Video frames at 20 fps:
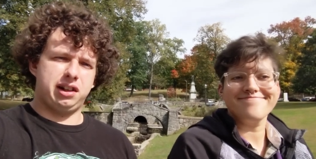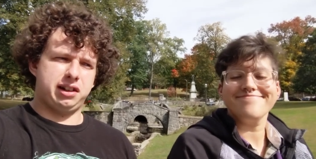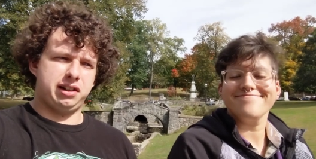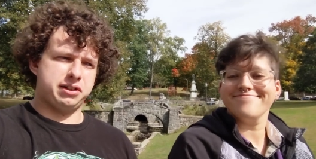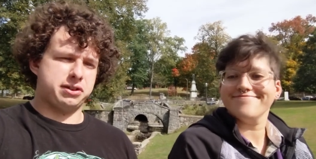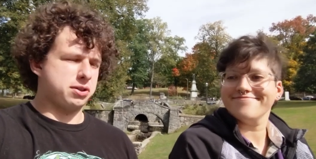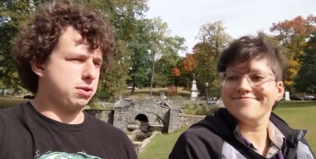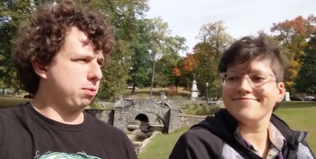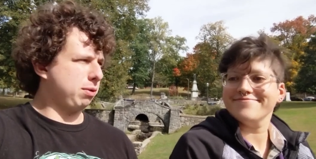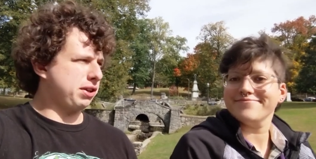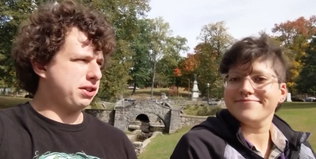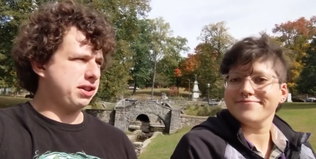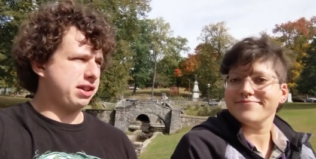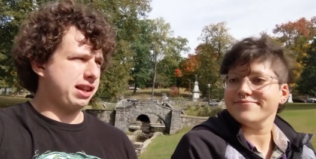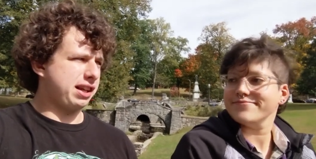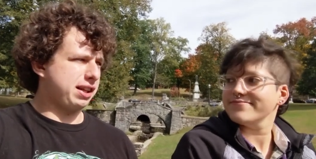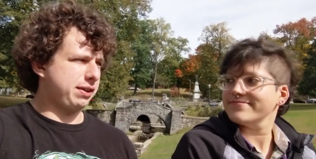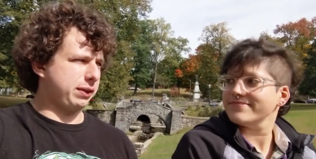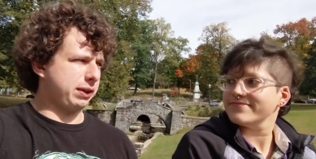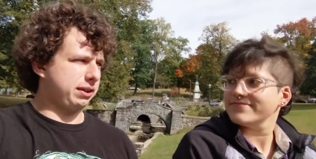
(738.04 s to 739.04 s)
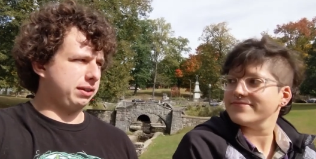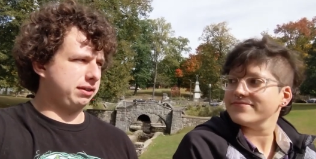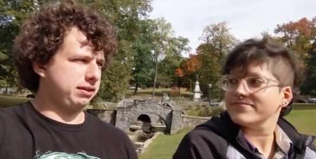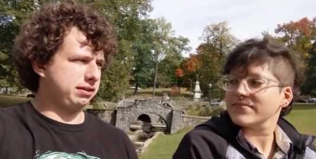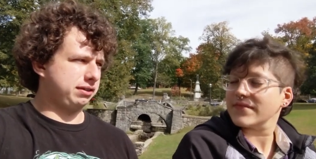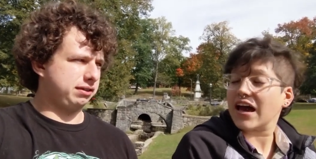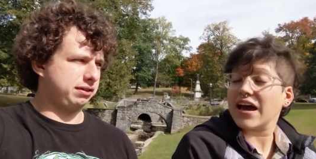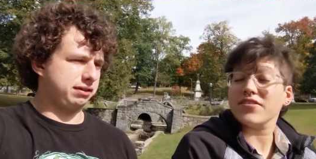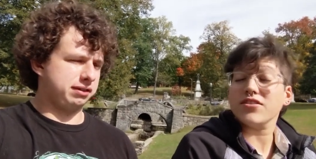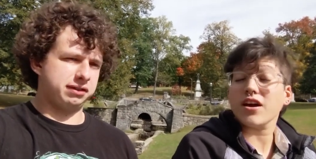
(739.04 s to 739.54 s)
Speaker 1: Uh, so, what did you think of it?
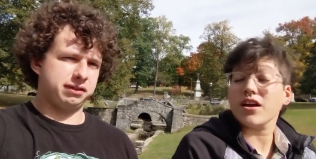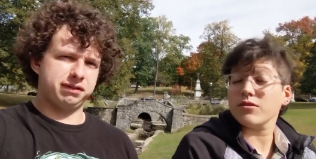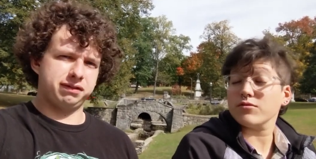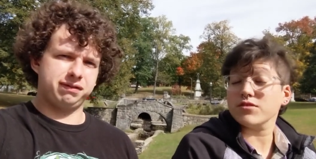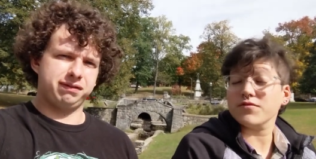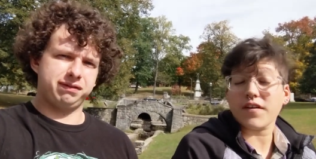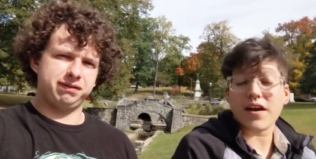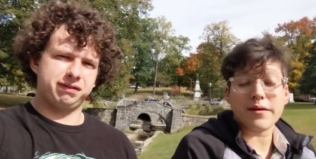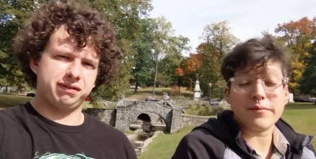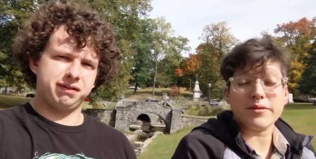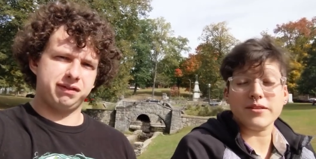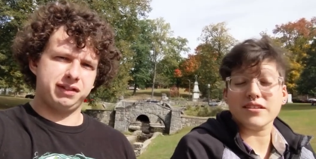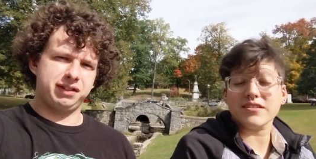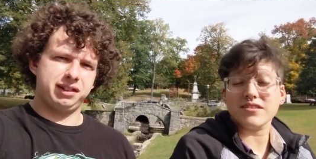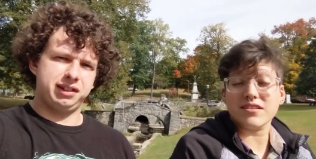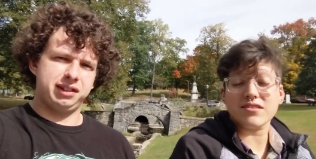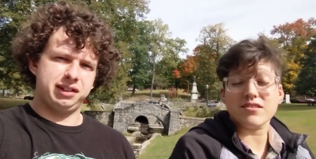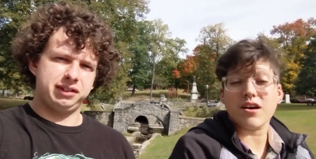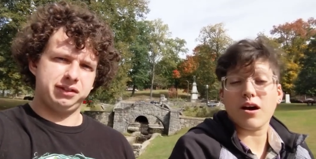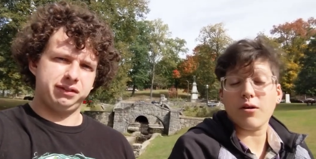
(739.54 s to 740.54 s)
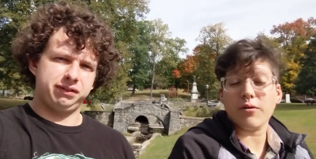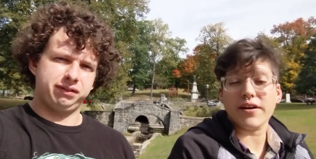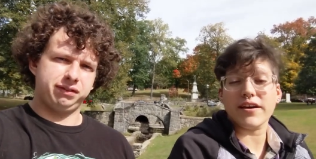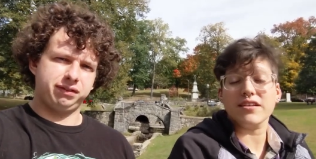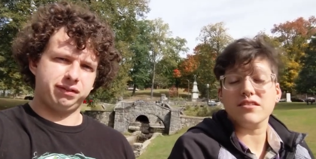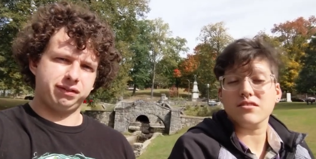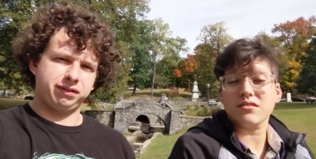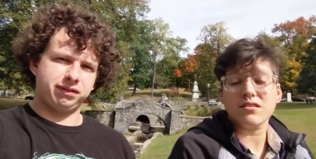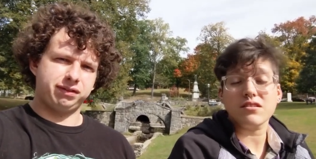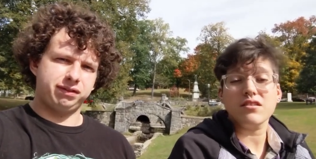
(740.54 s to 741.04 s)
Speaker 2: I thought it was fabulous as
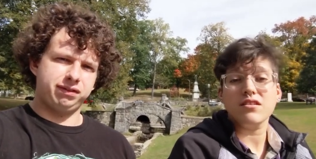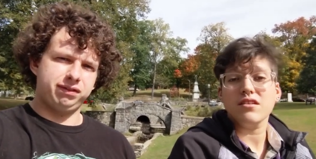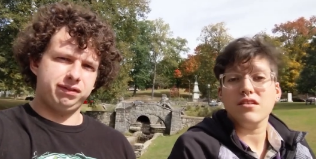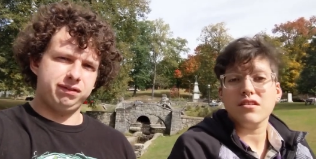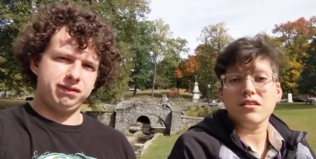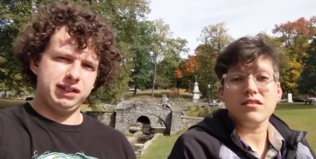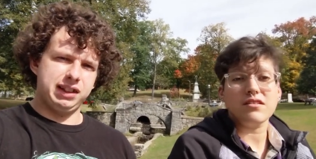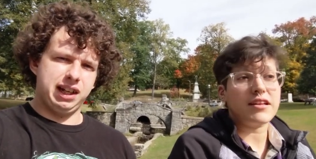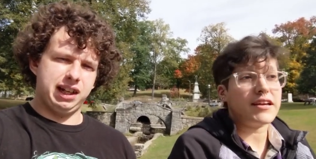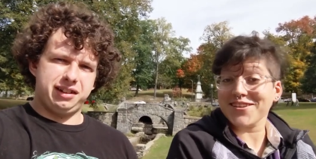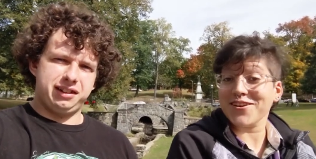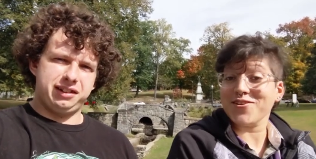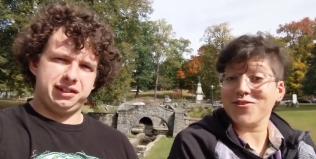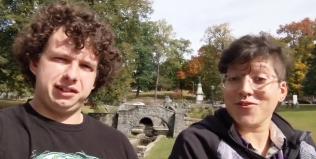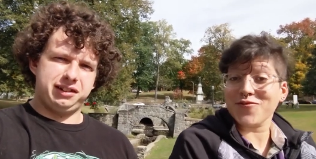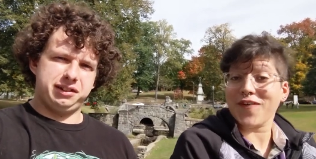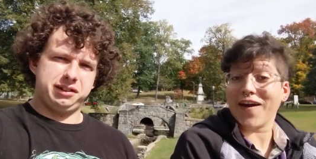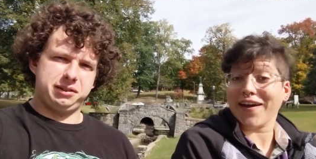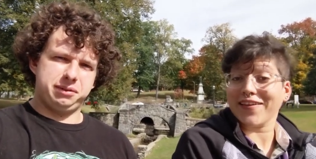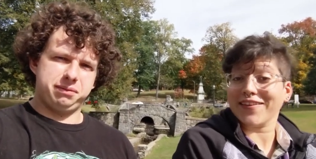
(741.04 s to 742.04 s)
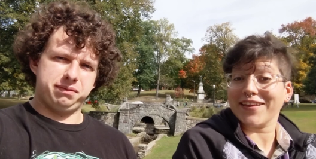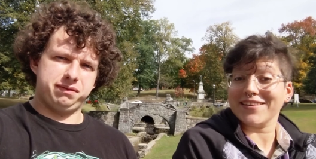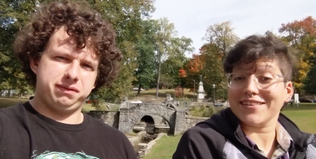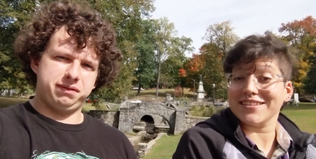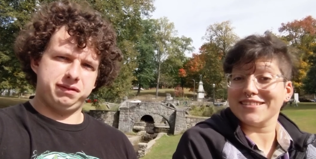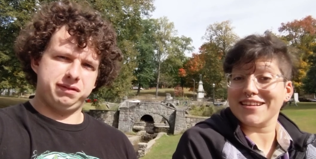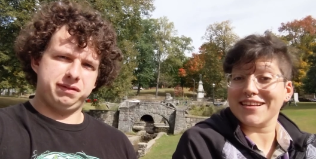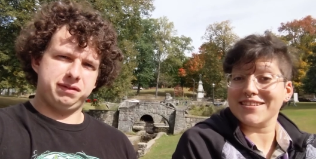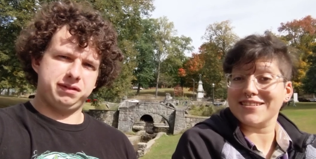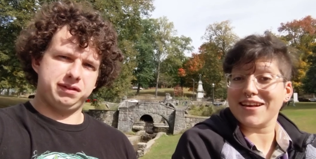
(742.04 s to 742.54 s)
always, considering the fact
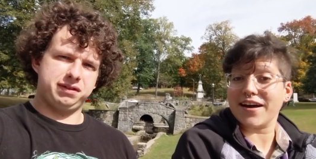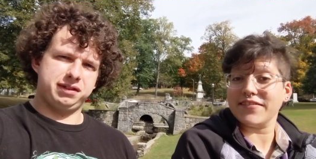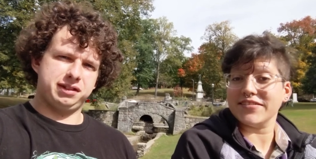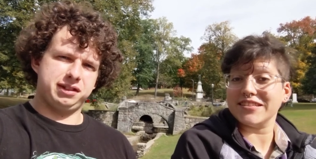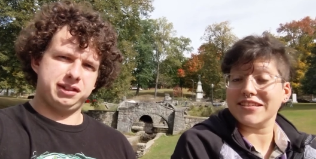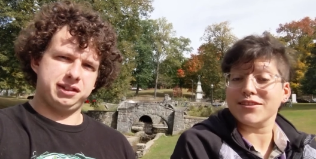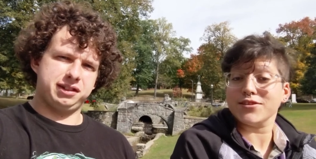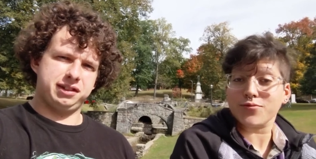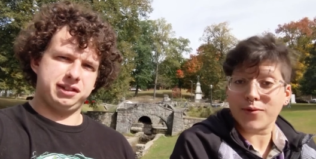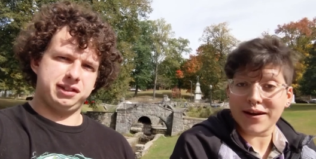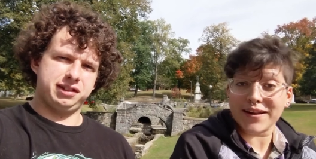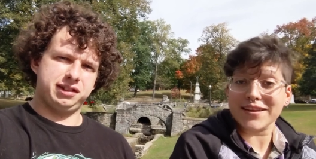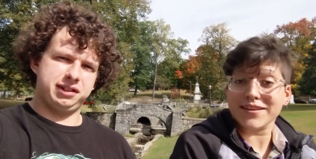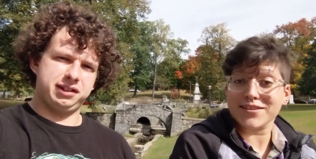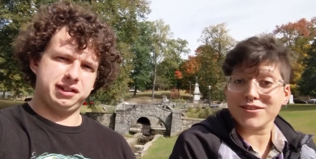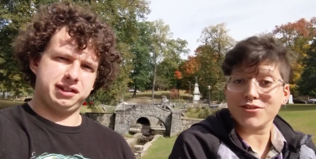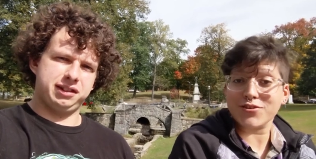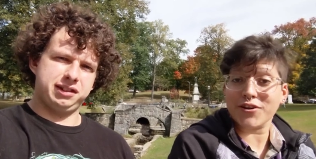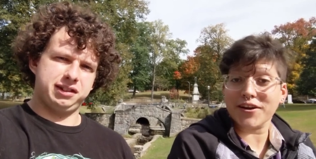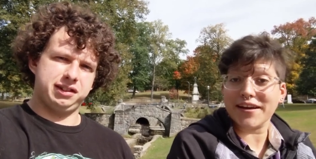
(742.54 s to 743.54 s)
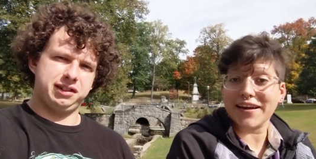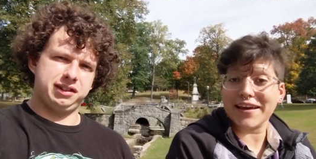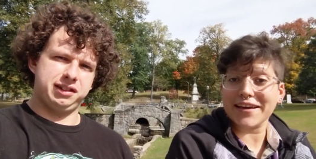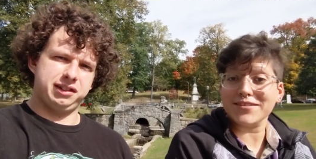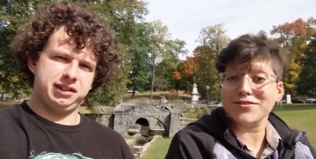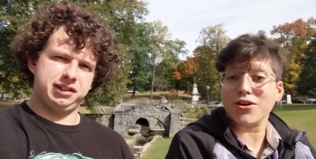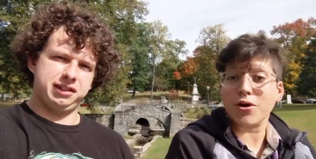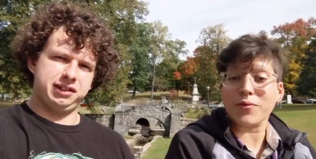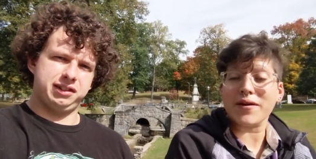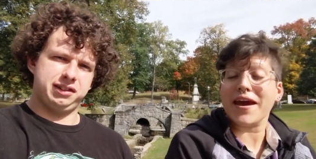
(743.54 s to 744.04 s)
that this is obviously the 20th
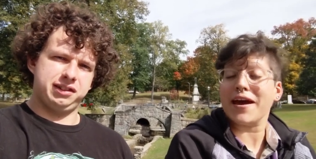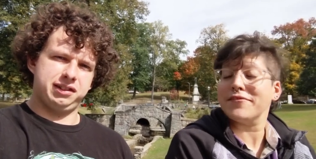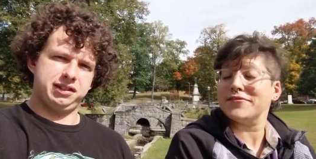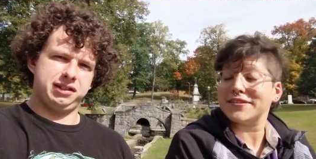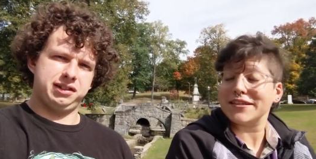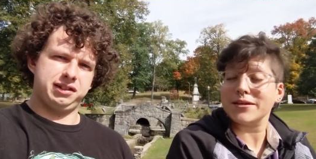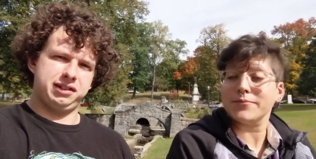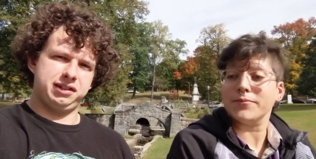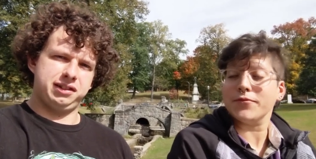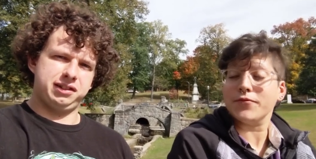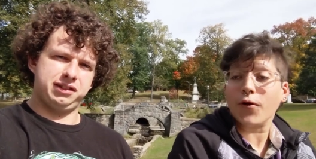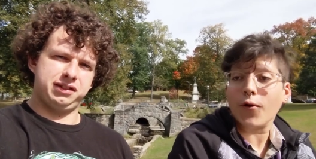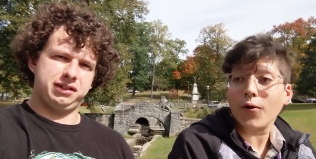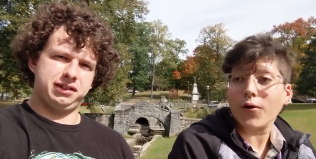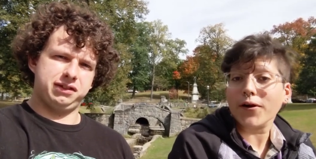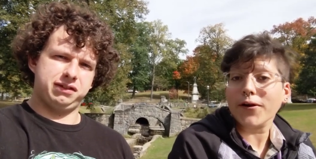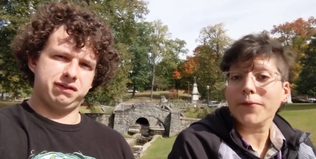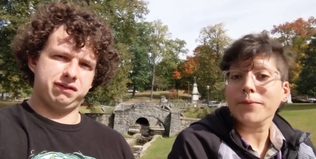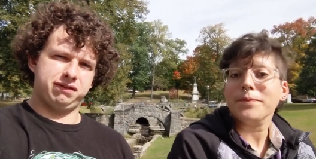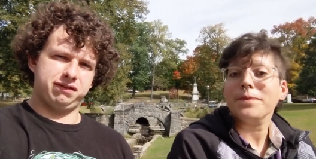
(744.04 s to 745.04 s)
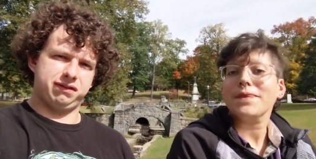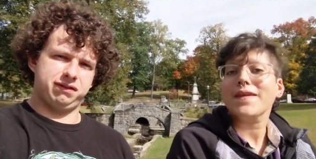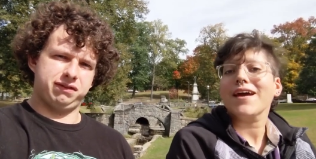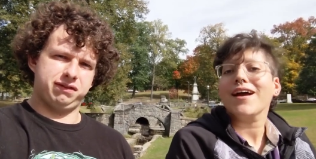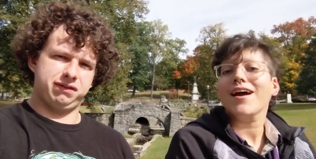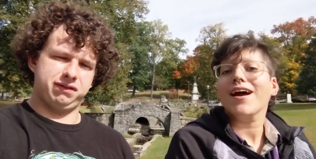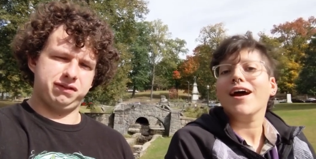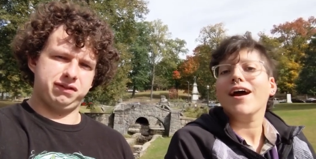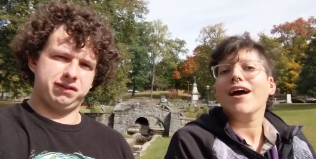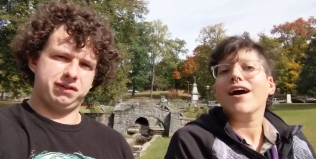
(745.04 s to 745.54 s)
screening, so we have seen it before. Mm -hmm.